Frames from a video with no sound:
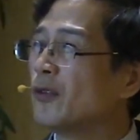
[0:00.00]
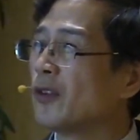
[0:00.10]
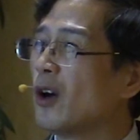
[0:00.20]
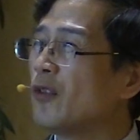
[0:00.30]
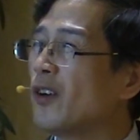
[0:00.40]

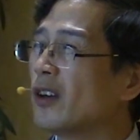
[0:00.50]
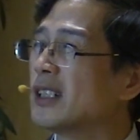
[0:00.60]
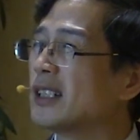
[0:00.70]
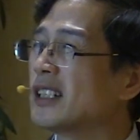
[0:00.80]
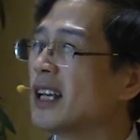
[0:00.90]
flow
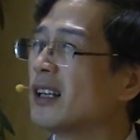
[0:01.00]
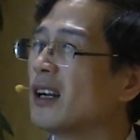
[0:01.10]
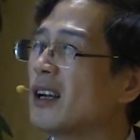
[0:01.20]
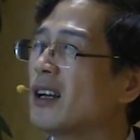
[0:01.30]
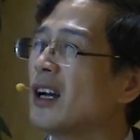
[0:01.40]
focusing
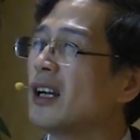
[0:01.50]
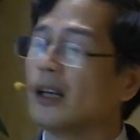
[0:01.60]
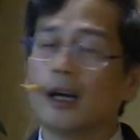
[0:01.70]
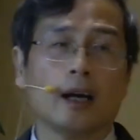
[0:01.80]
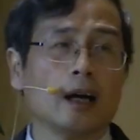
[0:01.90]
channel
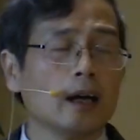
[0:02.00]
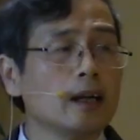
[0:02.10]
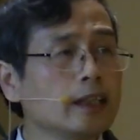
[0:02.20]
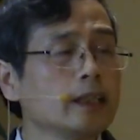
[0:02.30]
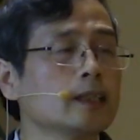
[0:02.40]

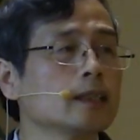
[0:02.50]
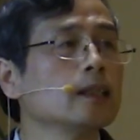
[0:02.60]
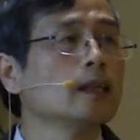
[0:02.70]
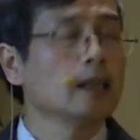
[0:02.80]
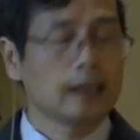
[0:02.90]
is
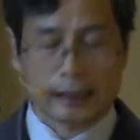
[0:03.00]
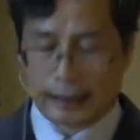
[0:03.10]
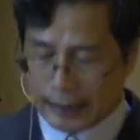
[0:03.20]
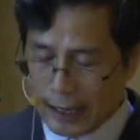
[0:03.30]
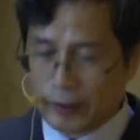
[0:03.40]

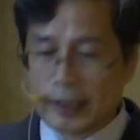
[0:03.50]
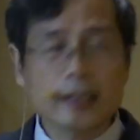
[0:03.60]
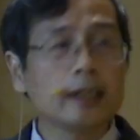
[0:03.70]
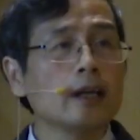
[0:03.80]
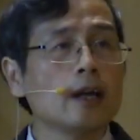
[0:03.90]

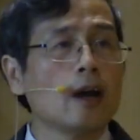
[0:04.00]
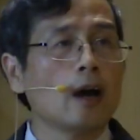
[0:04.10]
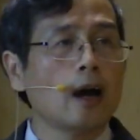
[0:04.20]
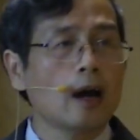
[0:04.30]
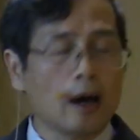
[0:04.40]

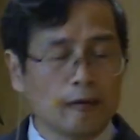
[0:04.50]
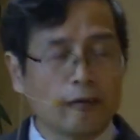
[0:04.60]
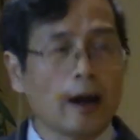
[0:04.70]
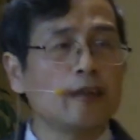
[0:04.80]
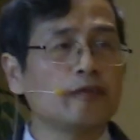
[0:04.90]

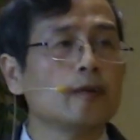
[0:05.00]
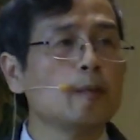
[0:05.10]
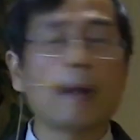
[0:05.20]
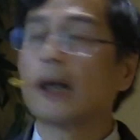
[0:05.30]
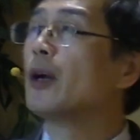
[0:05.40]
75
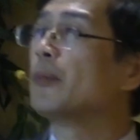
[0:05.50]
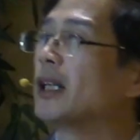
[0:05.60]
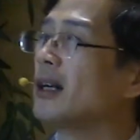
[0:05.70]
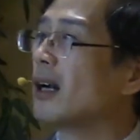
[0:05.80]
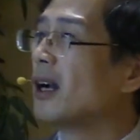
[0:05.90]

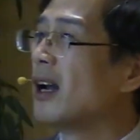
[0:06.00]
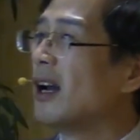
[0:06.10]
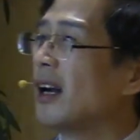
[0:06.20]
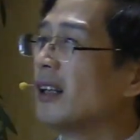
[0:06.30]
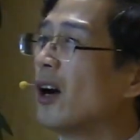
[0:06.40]
micrometer.
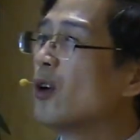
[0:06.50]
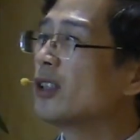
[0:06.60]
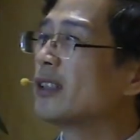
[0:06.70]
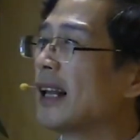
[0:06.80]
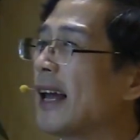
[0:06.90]
And
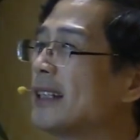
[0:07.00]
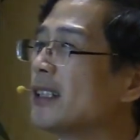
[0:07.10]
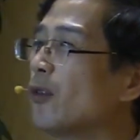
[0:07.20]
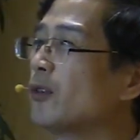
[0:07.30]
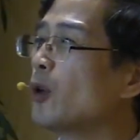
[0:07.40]
also the
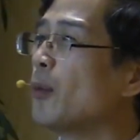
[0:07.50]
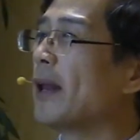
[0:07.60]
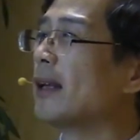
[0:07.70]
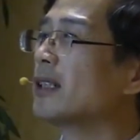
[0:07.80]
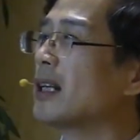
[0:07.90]
length of
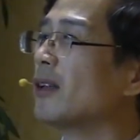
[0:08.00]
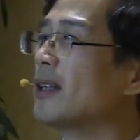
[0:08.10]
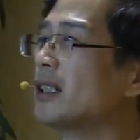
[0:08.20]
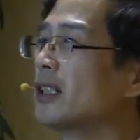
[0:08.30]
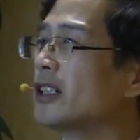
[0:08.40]
droplet
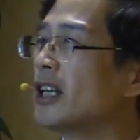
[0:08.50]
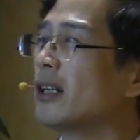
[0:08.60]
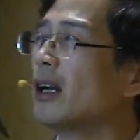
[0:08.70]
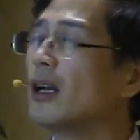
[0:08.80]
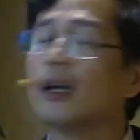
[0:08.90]
generation
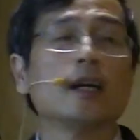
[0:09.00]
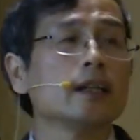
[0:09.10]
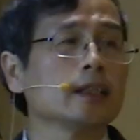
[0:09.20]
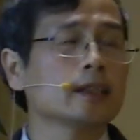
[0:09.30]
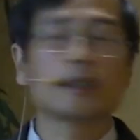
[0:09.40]
channel
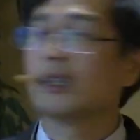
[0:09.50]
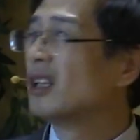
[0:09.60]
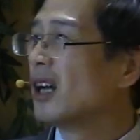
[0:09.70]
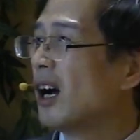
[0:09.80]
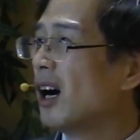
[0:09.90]
is
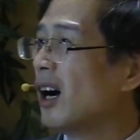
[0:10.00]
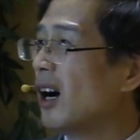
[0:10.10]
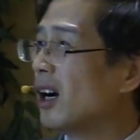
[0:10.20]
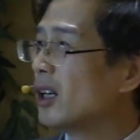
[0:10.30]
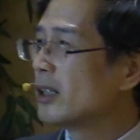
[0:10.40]

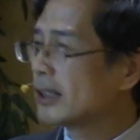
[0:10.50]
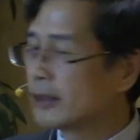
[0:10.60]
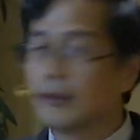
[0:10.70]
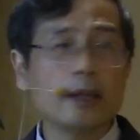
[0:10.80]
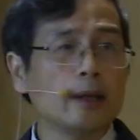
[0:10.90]

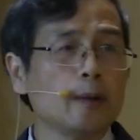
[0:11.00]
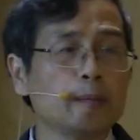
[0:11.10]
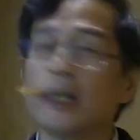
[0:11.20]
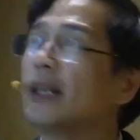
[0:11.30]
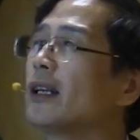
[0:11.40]
3
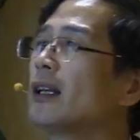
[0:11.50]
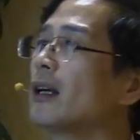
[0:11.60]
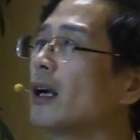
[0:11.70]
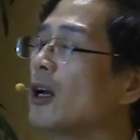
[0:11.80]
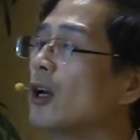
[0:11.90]

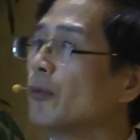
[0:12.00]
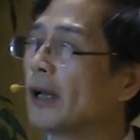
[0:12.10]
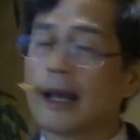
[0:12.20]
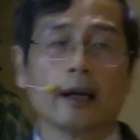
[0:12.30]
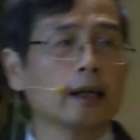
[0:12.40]
milliliter. We
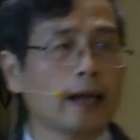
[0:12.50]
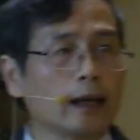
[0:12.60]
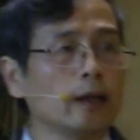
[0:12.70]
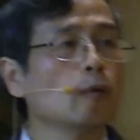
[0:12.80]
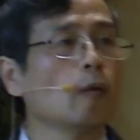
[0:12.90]
can
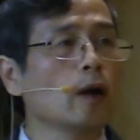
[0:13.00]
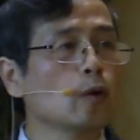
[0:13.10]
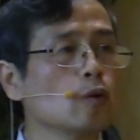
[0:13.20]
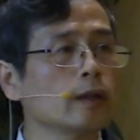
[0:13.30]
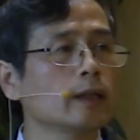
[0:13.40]
get very
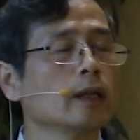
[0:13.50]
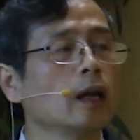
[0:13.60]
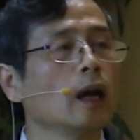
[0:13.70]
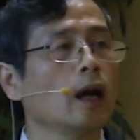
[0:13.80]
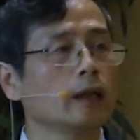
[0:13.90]
good,
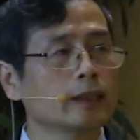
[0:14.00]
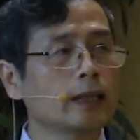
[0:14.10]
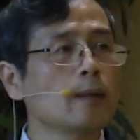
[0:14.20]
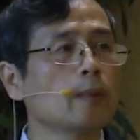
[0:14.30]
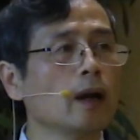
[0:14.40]

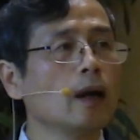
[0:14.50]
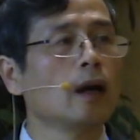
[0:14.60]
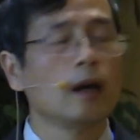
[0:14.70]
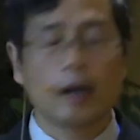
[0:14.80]
stable